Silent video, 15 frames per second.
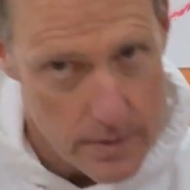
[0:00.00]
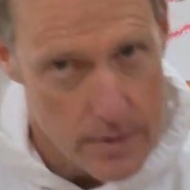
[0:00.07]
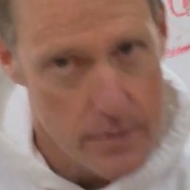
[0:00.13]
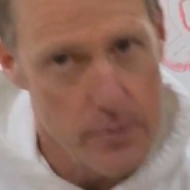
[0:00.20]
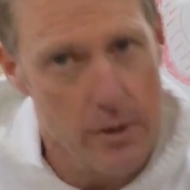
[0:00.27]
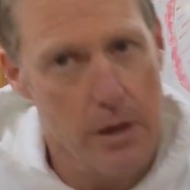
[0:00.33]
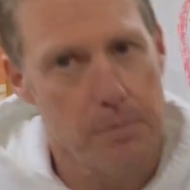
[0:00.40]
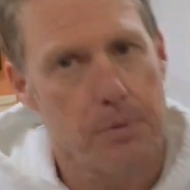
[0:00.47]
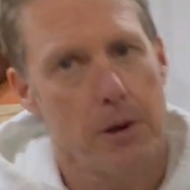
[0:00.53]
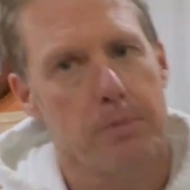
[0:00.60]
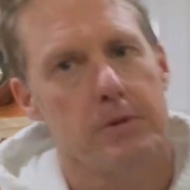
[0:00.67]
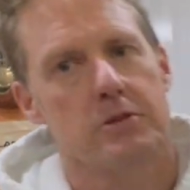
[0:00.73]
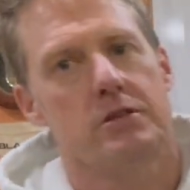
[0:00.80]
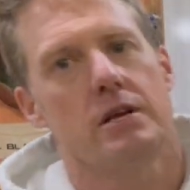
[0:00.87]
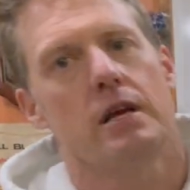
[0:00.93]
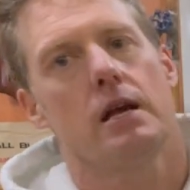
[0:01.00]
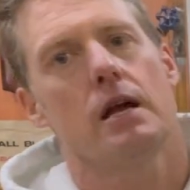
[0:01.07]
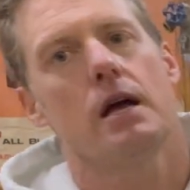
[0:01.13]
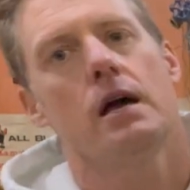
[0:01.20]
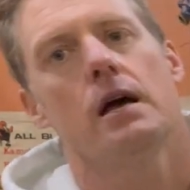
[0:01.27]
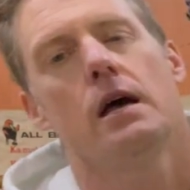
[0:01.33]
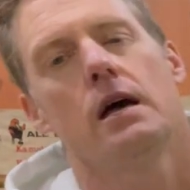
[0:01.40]

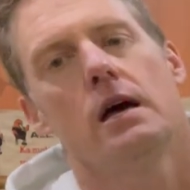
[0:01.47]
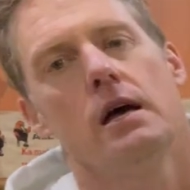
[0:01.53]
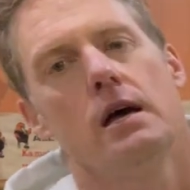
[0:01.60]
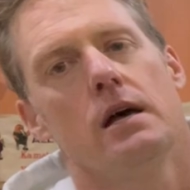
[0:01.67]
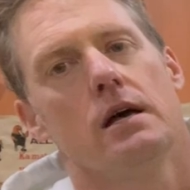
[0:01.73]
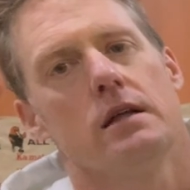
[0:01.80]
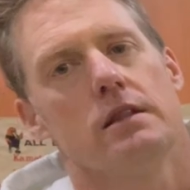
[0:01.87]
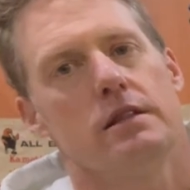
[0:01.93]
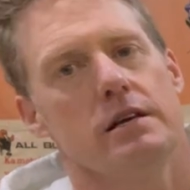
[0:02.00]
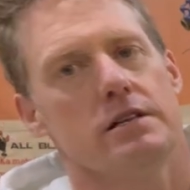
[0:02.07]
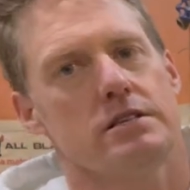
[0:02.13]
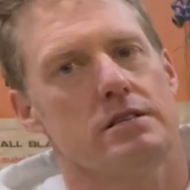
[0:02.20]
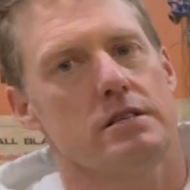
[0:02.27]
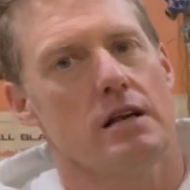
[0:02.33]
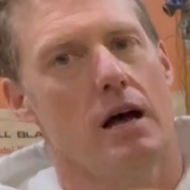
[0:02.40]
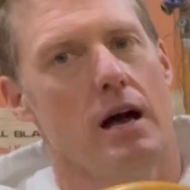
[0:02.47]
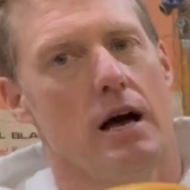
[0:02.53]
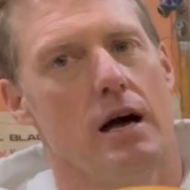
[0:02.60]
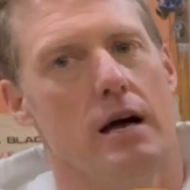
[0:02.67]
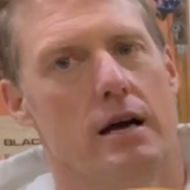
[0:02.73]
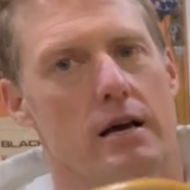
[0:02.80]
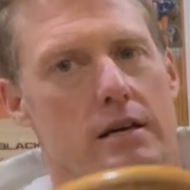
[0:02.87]
repurposing this
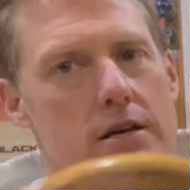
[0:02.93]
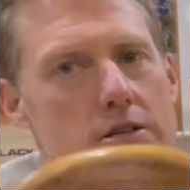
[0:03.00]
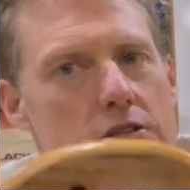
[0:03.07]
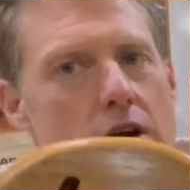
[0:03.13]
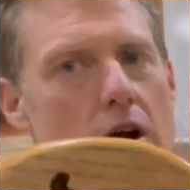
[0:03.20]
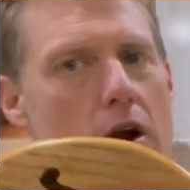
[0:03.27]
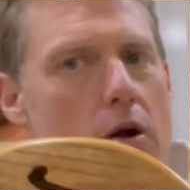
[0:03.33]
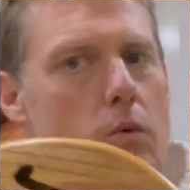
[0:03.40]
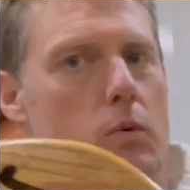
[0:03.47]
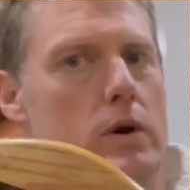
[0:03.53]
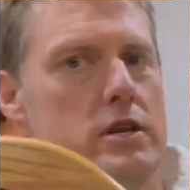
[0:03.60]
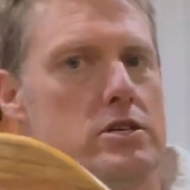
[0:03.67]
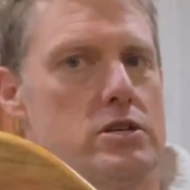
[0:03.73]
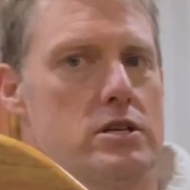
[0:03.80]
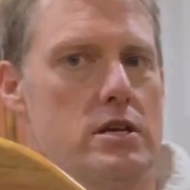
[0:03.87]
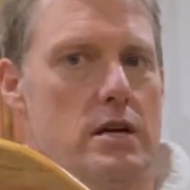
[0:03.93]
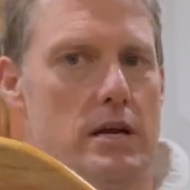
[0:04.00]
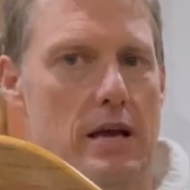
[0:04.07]
guitar, which